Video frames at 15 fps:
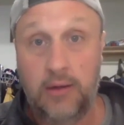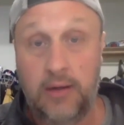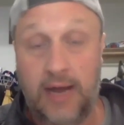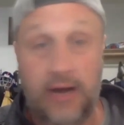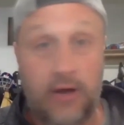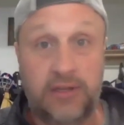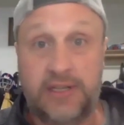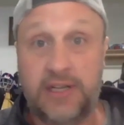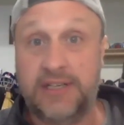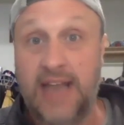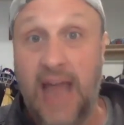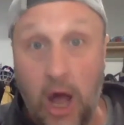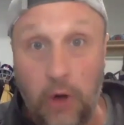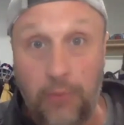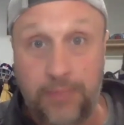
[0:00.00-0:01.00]
I know it doesn't
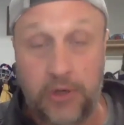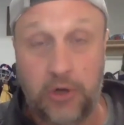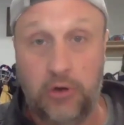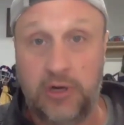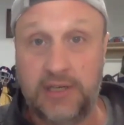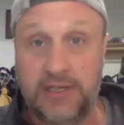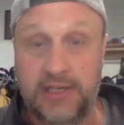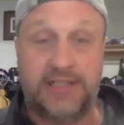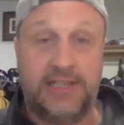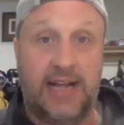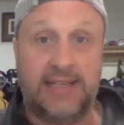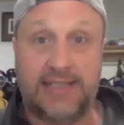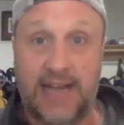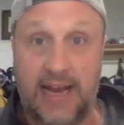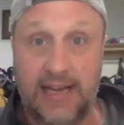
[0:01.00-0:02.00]
help you because it's not
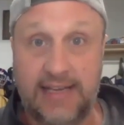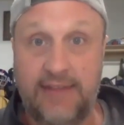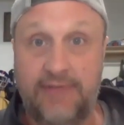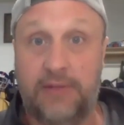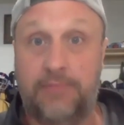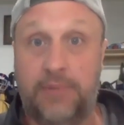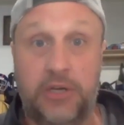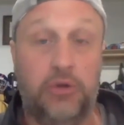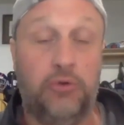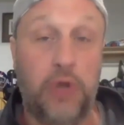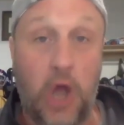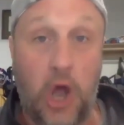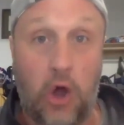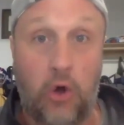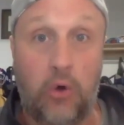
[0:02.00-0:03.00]
scientific, but you'll
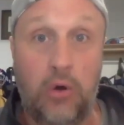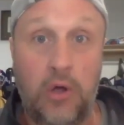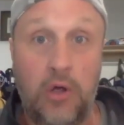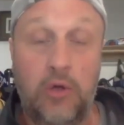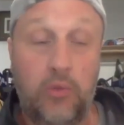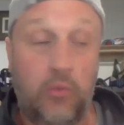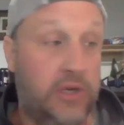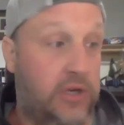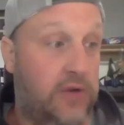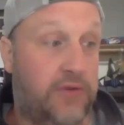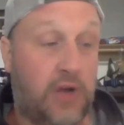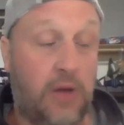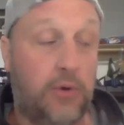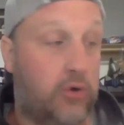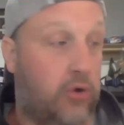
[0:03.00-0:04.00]
know when you've
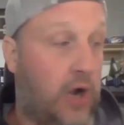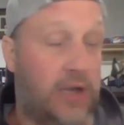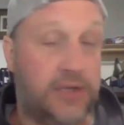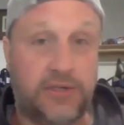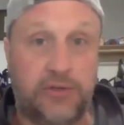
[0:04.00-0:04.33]
come across the